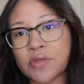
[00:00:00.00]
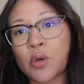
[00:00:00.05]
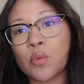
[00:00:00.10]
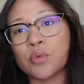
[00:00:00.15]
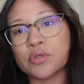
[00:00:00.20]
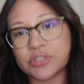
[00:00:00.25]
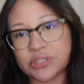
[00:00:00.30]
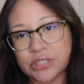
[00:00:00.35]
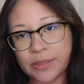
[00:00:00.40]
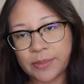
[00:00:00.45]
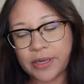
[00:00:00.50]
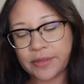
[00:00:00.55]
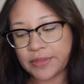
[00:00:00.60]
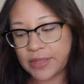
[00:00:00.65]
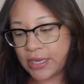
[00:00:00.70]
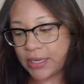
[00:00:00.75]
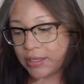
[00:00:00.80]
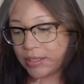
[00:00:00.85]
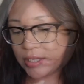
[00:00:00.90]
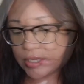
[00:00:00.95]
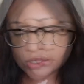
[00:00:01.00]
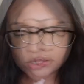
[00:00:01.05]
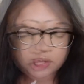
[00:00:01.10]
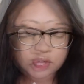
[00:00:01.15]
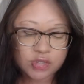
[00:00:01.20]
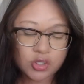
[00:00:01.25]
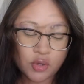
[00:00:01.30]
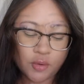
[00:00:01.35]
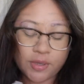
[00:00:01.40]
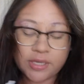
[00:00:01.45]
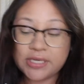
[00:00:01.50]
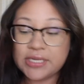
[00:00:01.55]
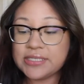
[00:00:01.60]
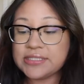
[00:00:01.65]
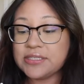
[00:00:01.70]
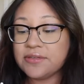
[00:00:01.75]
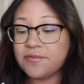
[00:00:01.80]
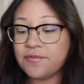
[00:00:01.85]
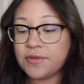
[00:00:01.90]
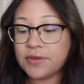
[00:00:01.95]
We'll see about that. So it
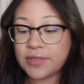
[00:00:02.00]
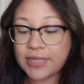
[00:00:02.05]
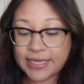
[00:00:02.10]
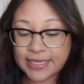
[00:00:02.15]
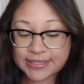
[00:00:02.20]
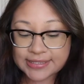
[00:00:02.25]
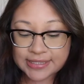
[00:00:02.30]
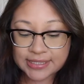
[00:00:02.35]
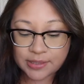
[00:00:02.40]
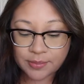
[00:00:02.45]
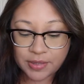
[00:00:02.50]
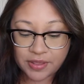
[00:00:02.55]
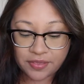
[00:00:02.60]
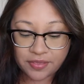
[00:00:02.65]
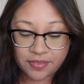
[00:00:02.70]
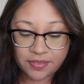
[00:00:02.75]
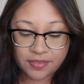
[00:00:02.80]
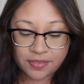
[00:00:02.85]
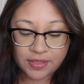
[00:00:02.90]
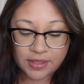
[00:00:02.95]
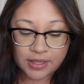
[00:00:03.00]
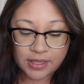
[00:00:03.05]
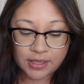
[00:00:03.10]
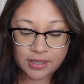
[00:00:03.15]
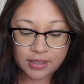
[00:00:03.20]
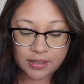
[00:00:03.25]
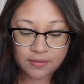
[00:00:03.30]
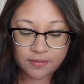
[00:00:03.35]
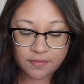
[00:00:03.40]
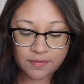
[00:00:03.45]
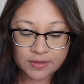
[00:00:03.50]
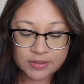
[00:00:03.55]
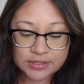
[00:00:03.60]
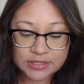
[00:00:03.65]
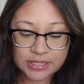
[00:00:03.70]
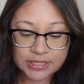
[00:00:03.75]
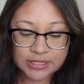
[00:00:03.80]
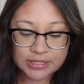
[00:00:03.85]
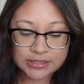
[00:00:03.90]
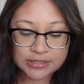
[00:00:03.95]
doesn't feel like it's going to be thick. It feels
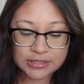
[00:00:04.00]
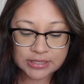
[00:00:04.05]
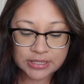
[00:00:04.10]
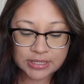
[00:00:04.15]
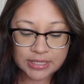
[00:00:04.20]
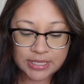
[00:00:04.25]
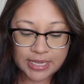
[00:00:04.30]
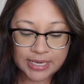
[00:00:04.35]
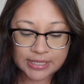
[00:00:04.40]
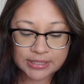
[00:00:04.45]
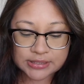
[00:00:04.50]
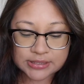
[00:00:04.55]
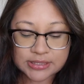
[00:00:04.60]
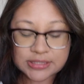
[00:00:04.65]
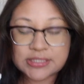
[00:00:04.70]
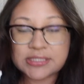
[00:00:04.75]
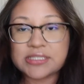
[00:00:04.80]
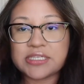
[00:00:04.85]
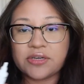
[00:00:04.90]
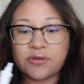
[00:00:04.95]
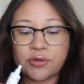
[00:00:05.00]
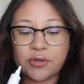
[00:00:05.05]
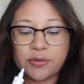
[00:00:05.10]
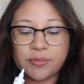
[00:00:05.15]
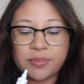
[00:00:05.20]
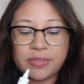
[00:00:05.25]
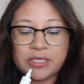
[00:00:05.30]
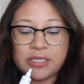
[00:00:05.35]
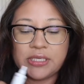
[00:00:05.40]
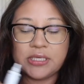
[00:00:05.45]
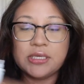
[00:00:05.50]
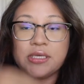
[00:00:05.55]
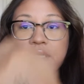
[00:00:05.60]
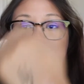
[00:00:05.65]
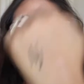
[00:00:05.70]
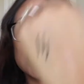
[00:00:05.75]
like it's a light serum-y